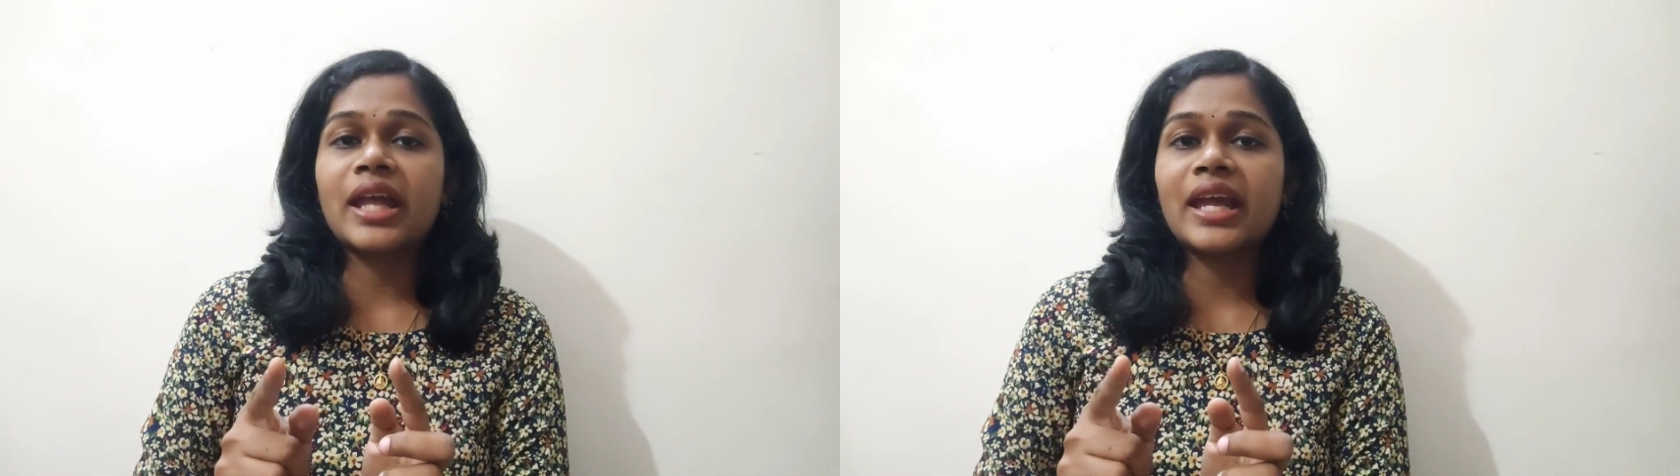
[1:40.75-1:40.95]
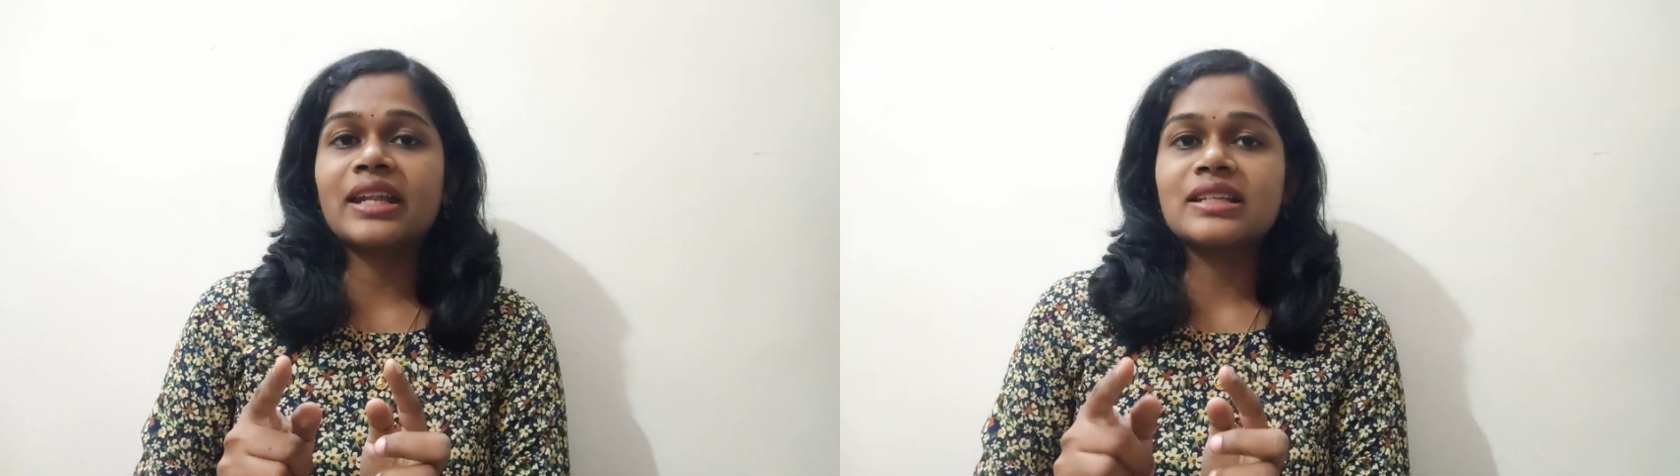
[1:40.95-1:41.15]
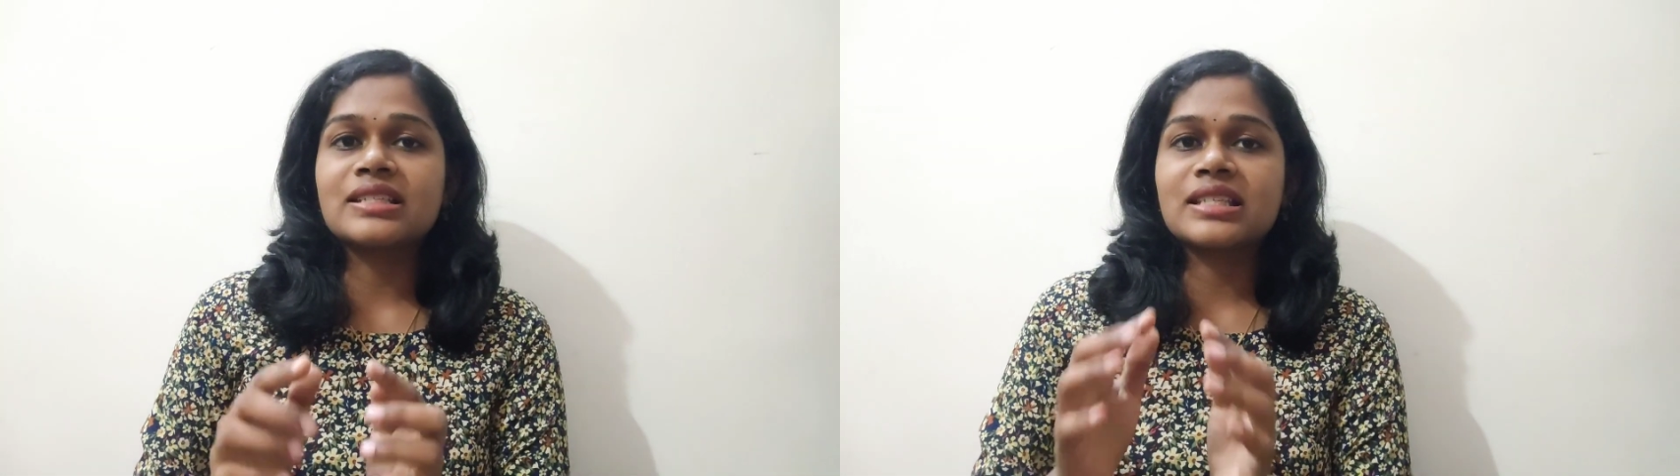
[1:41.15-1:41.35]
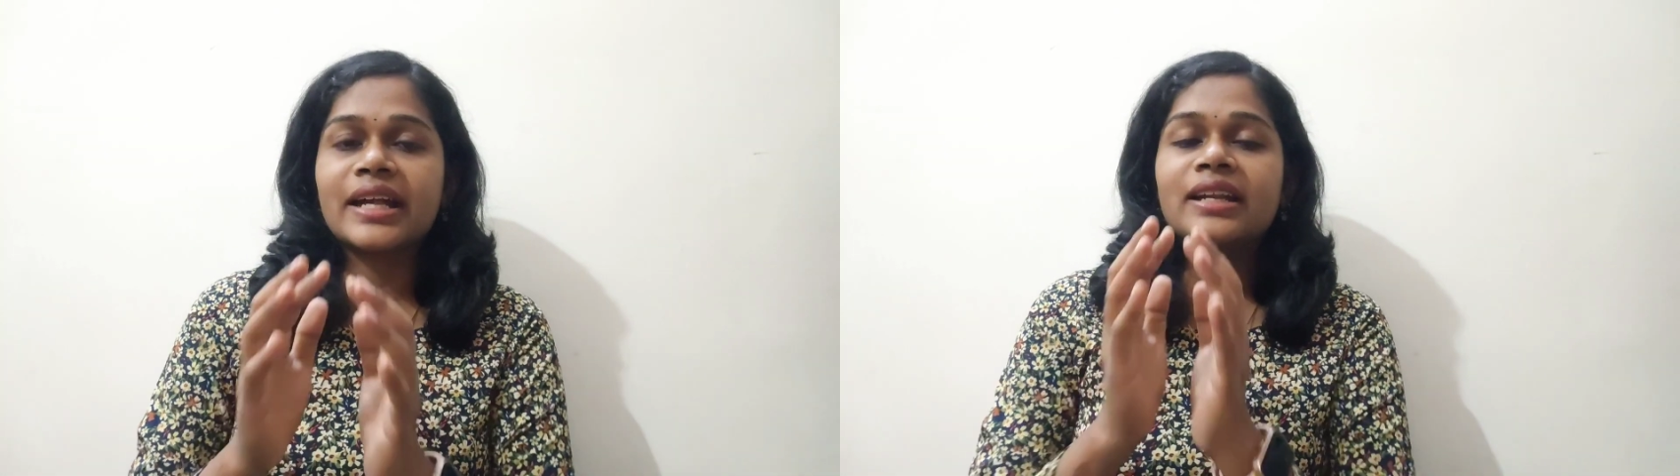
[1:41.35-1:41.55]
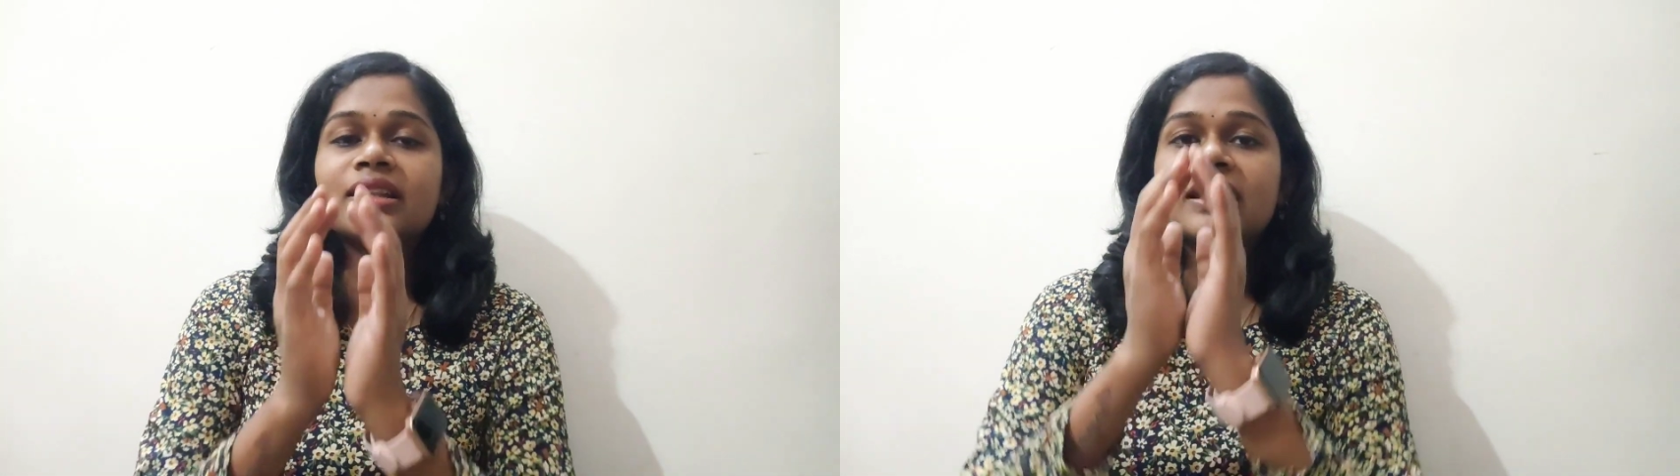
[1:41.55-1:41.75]
air
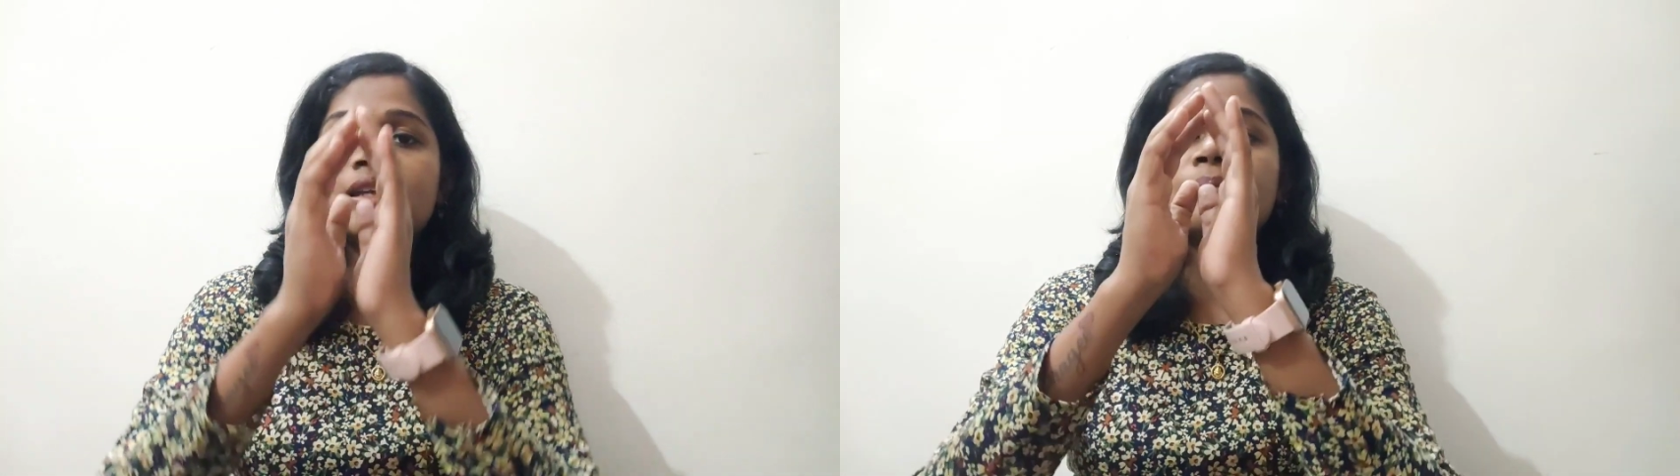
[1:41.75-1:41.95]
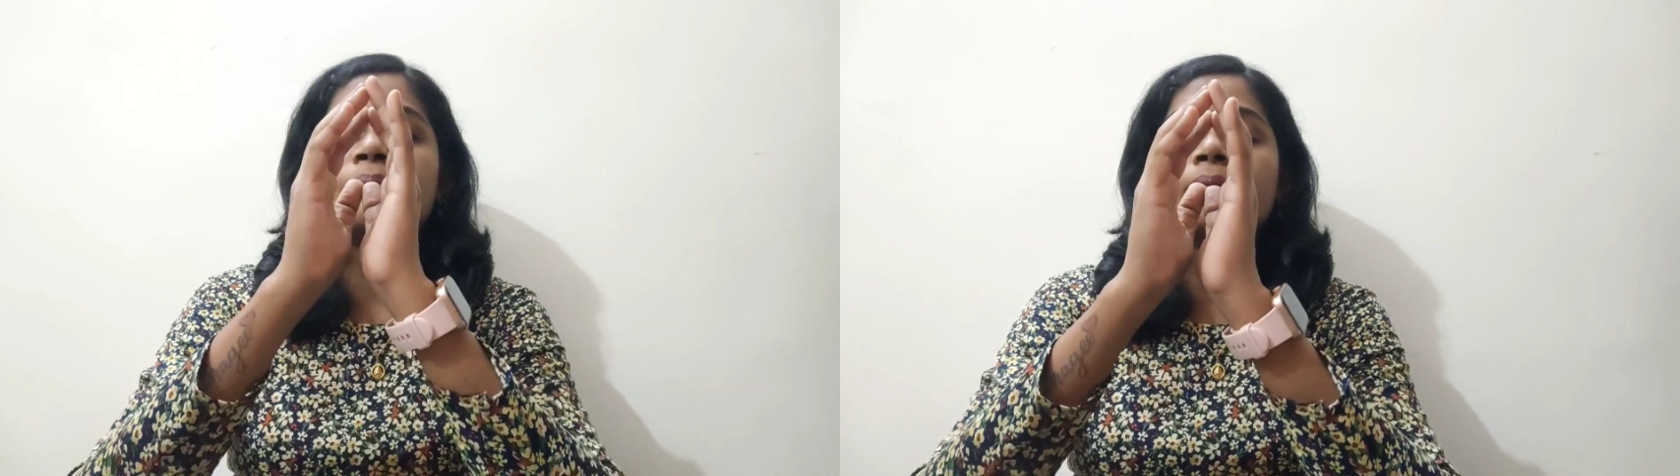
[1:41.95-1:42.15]
inside, the